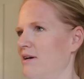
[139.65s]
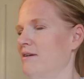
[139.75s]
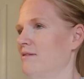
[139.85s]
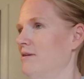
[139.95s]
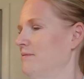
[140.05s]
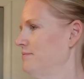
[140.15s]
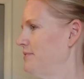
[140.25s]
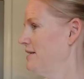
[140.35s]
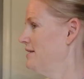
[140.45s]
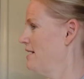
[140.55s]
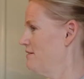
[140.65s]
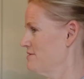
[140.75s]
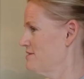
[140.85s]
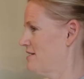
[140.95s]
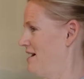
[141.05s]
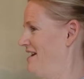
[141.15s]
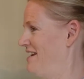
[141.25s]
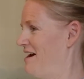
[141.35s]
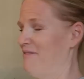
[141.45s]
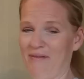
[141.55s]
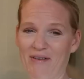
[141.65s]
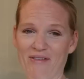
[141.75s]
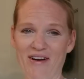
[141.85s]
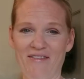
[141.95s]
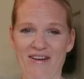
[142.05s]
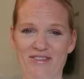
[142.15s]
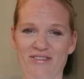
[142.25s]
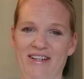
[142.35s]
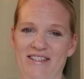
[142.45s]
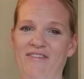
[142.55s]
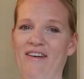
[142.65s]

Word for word: I don't know, but I was like, I'm gonna be running around doing a lot of stuff.